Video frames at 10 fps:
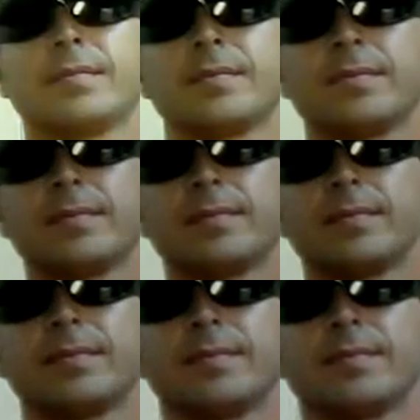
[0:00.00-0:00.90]

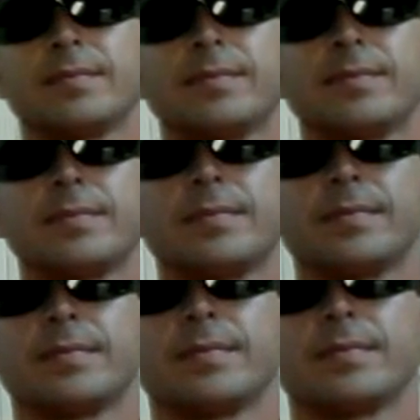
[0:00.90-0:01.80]

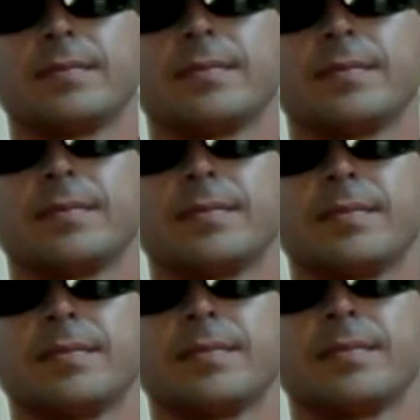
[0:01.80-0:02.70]

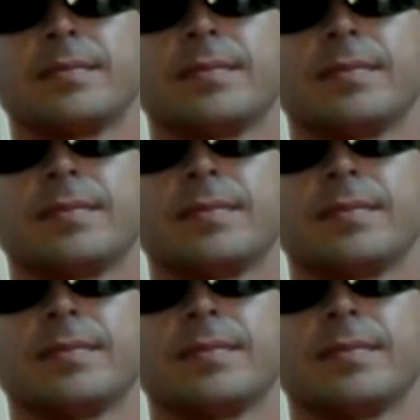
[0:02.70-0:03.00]
(not speaking)